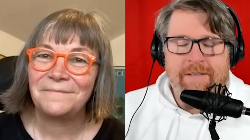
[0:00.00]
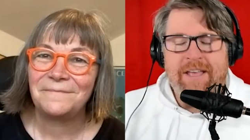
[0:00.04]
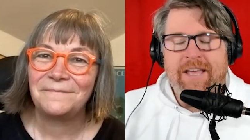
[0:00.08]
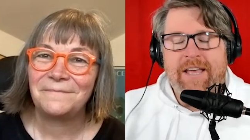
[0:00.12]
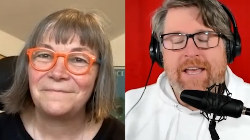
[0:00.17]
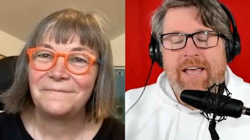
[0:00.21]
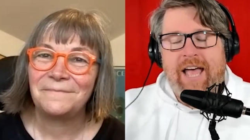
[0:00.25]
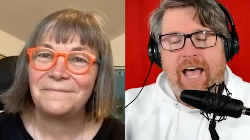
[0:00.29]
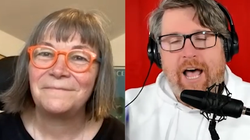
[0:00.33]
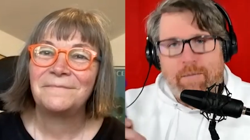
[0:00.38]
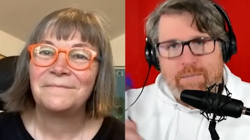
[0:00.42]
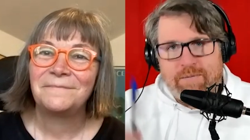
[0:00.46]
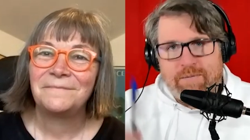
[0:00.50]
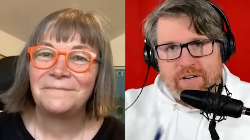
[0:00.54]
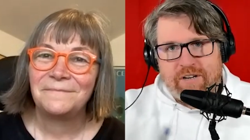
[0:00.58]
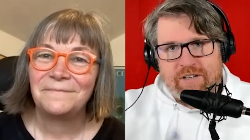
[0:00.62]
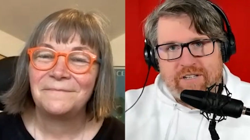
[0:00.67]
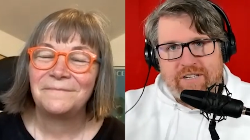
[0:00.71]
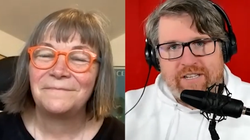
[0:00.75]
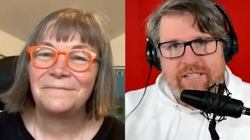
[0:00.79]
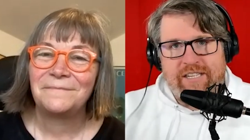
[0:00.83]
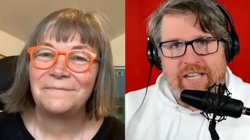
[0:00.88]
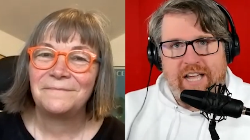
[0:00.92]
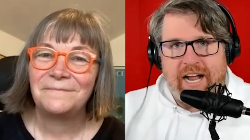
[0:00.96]
Speaker 1: Helps our
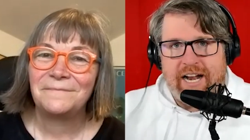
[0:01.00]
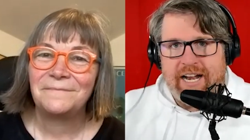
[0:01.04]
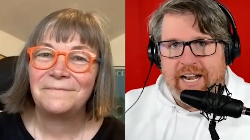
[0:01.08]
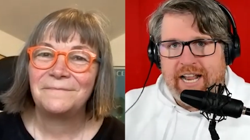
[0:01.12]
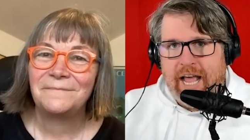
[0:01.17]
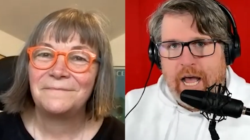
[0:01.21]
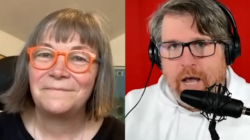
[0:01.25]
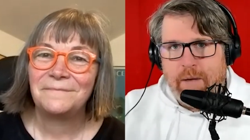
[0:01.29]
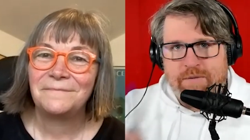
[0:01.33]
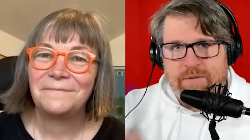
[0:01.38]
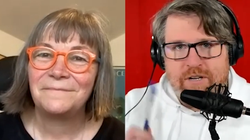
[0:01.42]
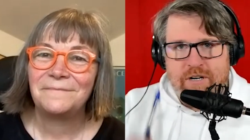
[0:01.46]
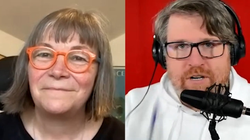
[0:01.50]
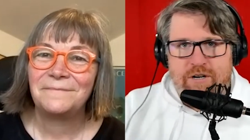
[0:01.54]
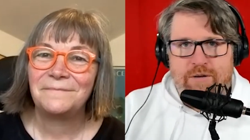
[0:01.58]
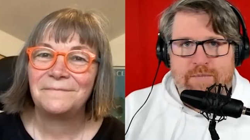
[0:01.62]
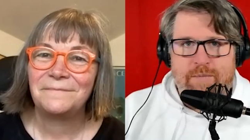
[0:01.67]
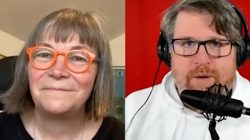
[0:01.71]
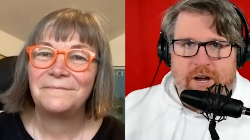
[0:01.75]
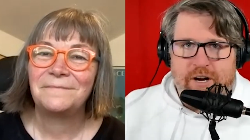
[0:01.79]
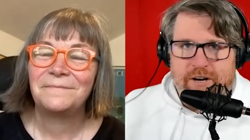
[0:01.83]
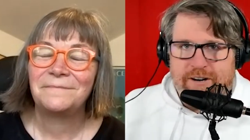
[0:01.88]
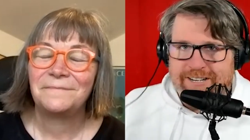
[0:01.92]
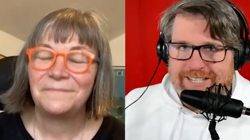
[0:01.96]
society, helps our
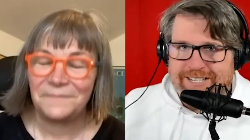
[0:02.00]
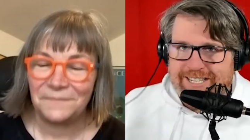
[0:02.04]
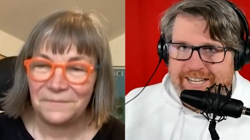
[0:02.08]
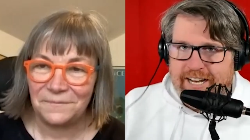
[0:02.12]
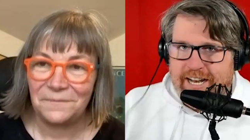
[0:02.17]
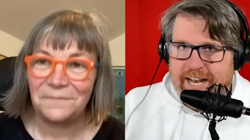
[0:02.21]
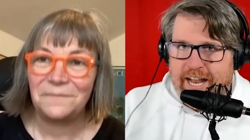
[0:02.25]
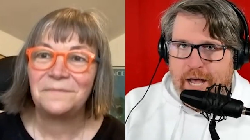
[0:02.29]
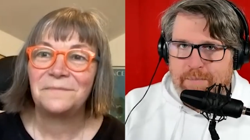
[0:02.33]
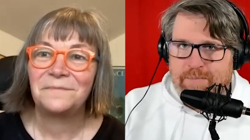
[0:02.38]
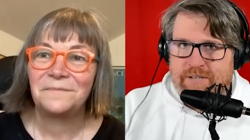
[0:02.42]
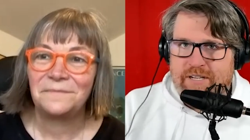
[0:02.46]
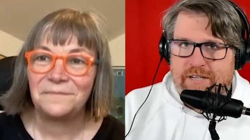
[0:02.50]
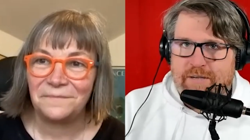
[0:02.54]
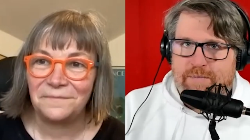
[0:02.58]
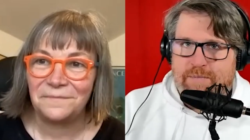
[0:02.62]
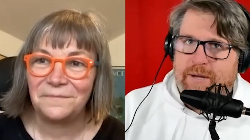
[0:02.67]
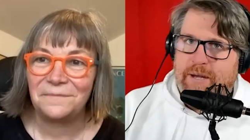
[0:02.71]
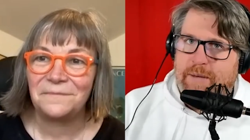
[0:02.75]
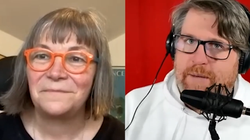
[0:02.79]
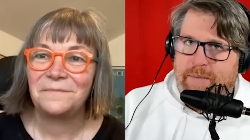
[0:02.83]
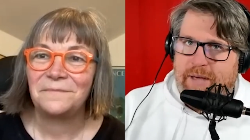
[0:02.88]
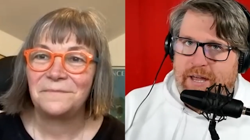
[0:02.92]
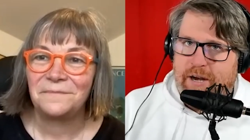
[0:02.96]
democracy, and helps us be a
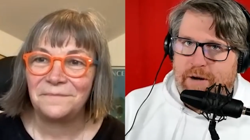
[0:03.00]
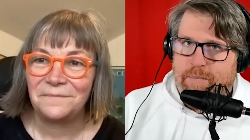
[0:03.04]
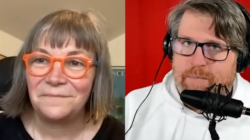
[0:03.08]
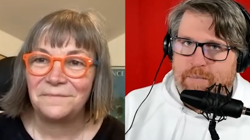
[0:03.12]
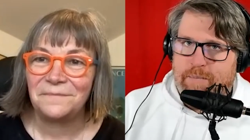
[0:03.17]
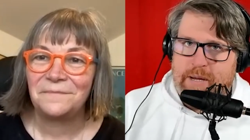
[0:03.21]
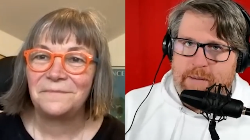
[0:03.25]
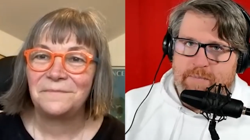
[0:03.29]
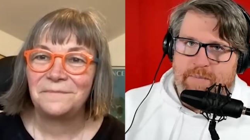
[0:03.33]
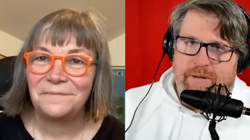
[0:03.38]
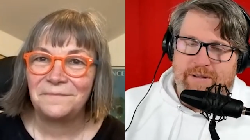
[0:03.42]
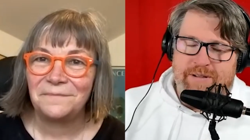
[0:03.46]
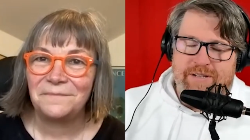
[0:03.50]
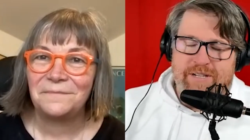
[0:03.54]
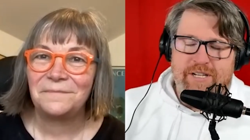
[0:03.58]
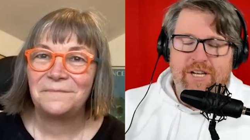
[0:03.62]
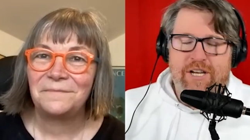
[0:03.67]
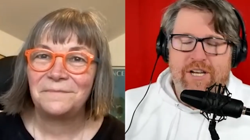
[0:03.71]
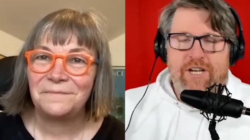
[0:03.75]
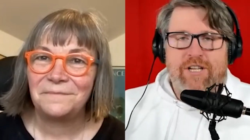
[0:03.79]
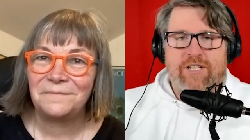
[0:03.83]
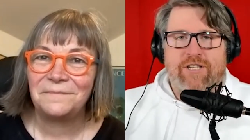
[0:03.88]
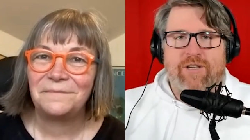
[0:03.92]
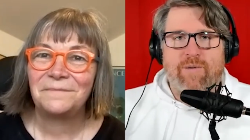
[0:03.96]
better people.
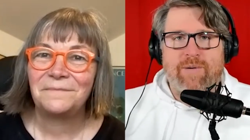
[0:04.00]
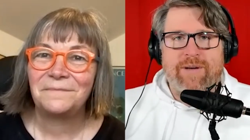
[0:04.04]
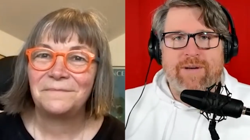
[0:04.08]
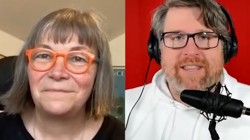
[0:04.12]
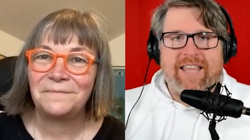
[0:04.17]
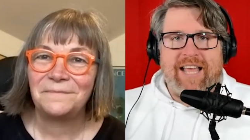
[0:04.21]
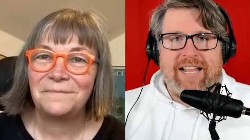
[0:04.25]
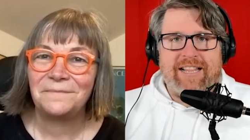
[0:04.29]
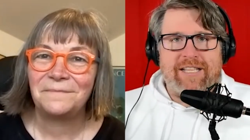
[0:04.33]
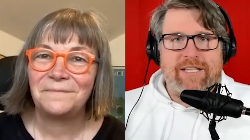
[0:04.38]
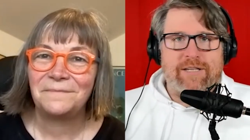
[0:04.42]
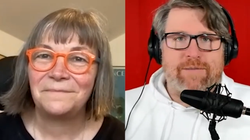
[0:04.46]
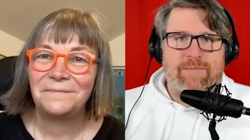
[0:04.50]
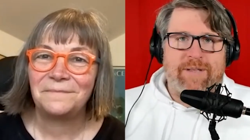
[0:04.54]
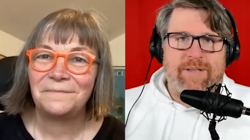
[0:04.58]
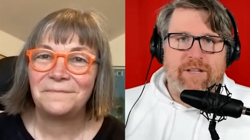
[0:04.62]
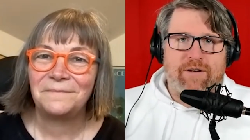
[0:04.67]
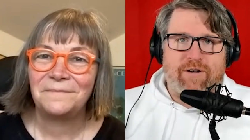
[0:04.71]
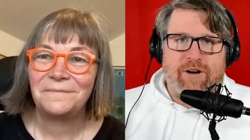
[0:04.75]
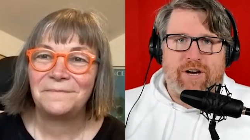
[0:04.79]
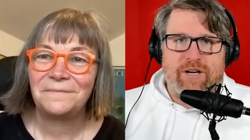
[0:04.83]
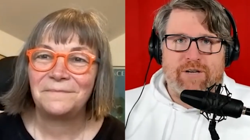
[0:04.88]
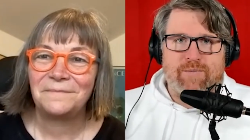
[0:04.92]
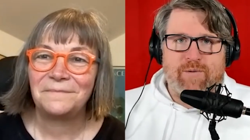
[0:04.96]
So with that, this has been the Cross
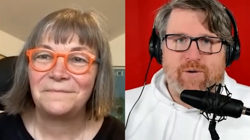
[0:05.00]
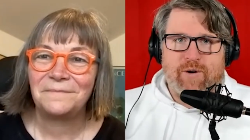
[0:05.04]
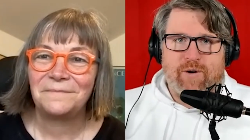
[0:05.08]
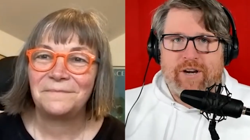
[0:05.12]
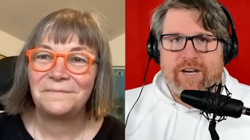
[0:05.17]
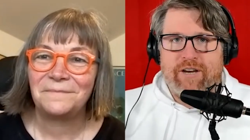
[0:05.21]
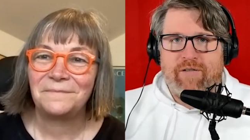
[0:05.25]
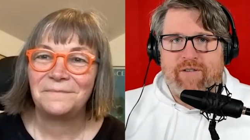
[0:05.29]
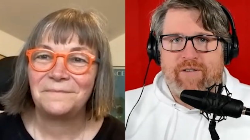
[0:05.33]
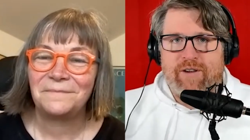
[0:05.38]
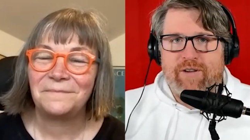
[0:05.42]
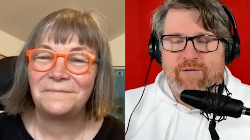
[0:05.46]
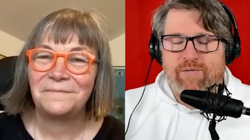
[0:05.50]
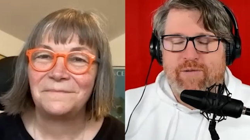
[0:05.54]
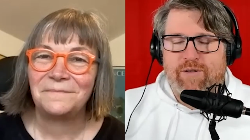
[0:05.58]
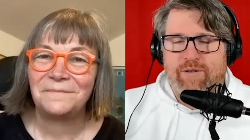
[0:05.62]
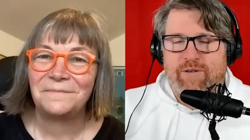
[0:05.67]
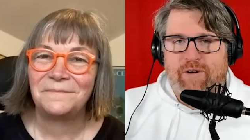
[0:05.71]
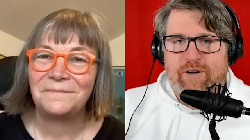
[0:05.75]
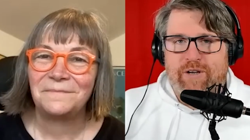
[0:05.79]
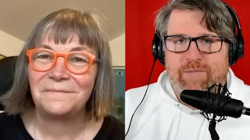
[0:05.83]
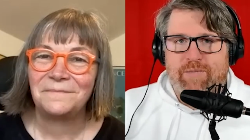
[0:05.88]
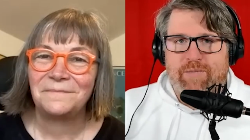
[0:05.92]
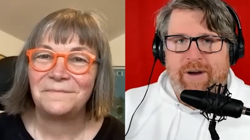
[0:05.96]
Border Interviews with Chris
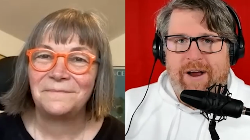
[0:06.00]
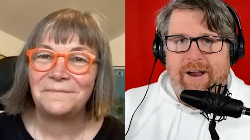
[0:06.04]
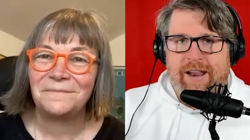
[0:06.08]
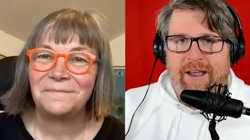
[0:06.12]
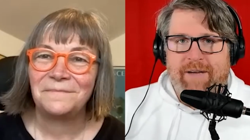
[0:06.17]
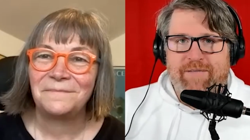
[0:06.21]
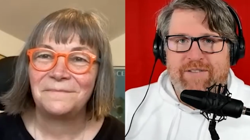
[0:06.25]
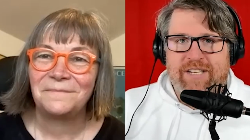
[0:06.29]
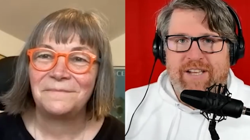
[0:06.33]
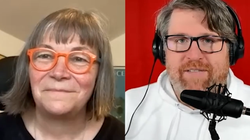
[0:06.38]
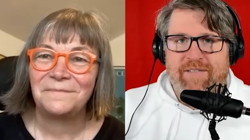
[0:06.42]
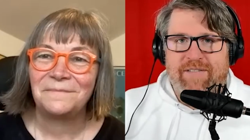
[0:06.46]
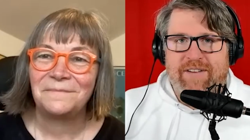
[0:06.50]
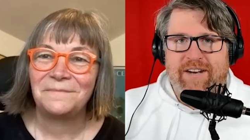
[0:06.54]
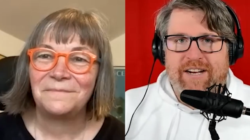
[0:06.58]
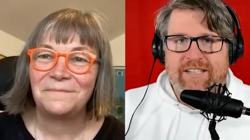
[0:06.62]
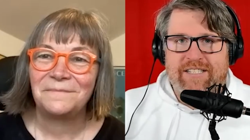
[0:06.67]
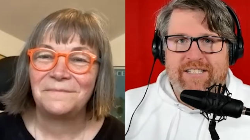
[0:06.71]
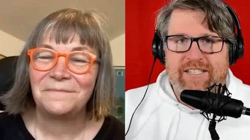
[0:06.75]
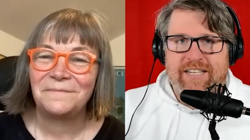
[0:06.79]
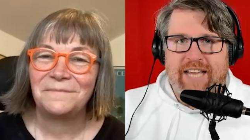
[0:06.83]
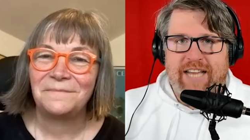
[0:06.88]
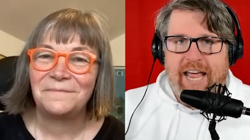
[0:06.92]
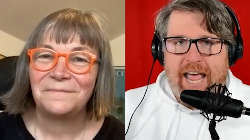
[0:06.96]
Brown. Have yourself an excellent
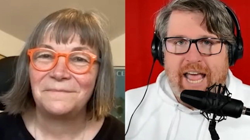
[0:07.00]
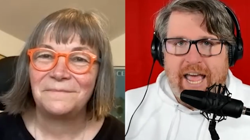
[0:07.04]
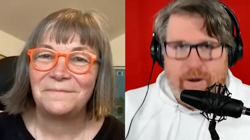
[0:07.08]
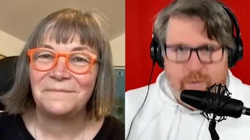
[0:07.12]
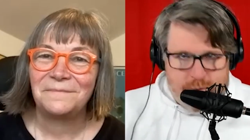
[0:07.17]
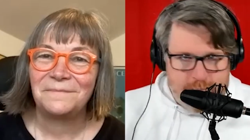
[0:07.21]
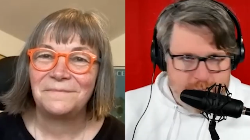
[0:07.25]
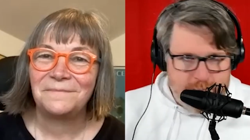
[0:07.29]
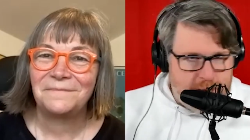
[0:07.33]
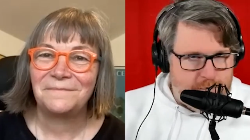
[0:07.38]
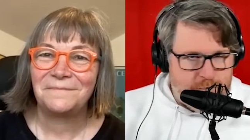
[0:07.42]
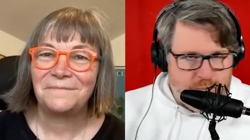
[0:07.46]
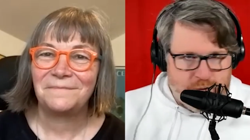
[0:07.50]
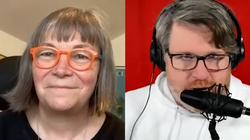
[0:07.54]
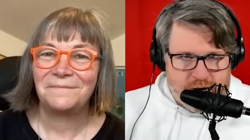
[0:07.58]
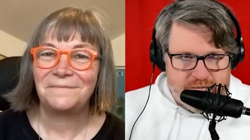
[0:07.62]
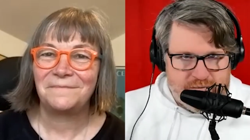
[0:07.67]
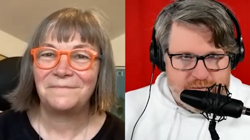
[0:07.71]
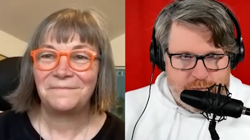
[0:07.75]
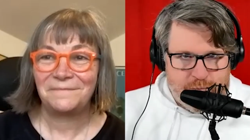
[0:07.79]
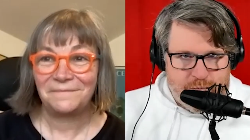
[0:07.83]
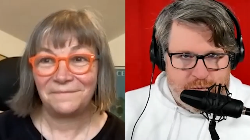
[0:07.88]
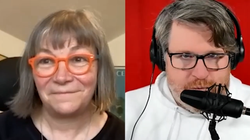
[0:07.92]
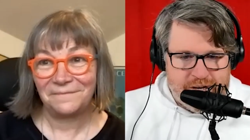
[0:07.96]
day, and remember,
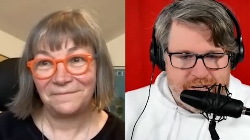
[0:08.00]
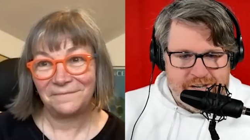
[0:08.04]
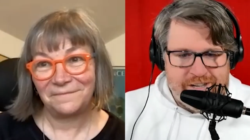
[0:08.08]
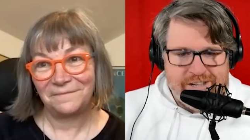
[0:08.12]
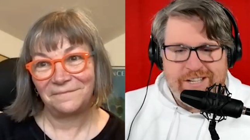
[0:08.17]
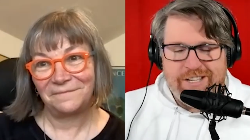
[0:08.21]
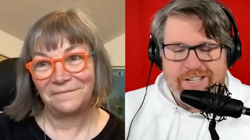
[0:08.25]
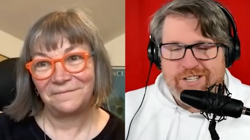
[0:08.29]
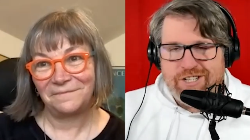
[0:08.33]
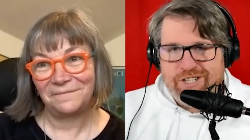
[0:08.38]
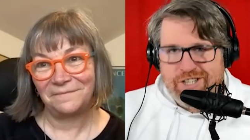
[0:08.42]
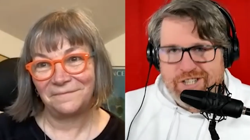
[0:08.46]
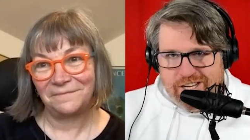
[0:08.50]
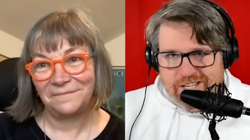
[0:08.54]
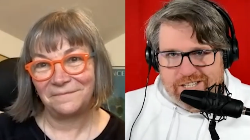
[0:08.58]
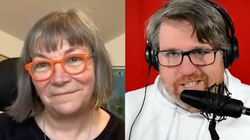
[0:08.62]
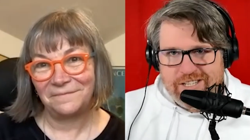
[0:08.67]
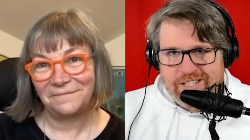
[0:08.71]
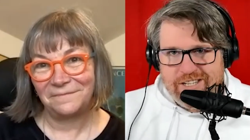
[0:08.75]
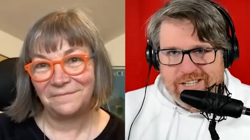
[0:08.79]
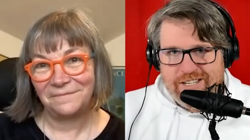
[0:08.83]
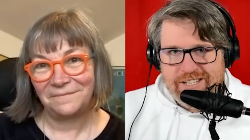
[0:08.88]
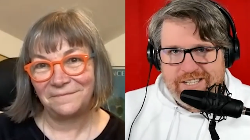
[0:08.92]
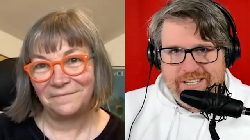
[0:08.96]
everyone, just
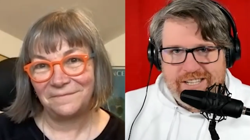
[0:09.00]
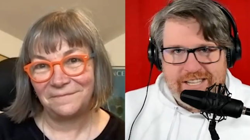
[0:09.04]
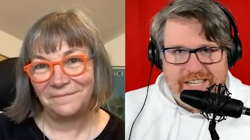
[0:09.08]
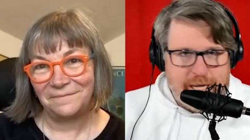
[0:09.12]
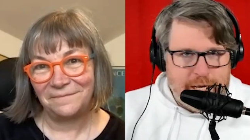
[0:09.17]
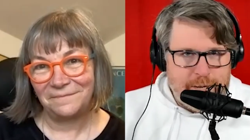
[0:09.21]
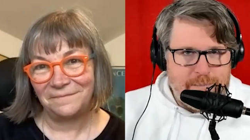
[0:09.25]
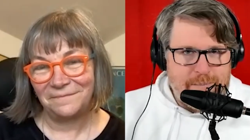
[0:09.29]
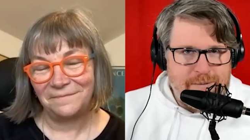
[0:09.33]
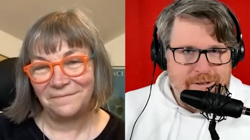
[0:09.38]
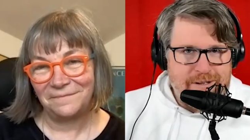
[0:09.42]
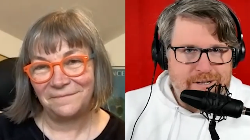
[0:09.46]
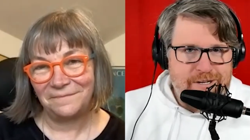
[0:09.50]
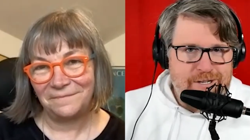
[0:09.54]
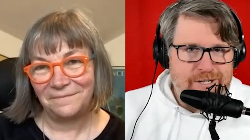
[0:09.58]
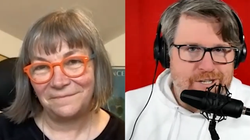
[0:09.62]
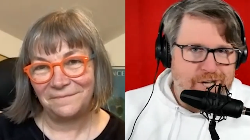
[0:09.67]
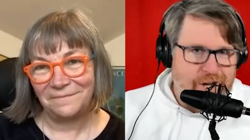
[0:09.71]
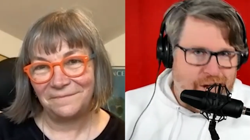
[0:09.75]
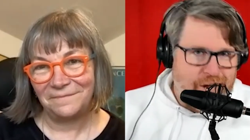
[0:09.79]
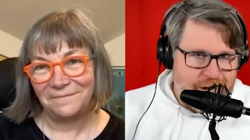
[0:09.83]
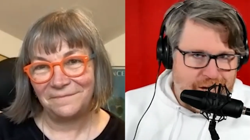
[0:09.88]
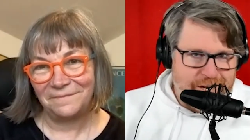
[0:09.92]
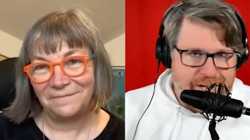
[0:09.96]
keep
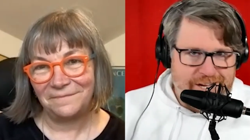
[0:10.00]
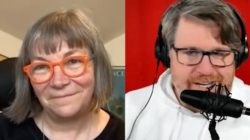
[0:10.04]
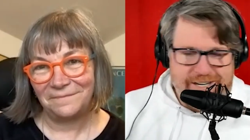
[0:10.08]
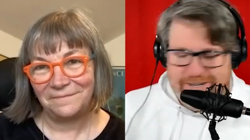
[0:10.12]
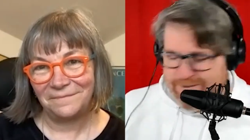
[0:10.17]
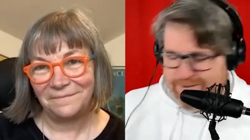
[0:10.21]
talking.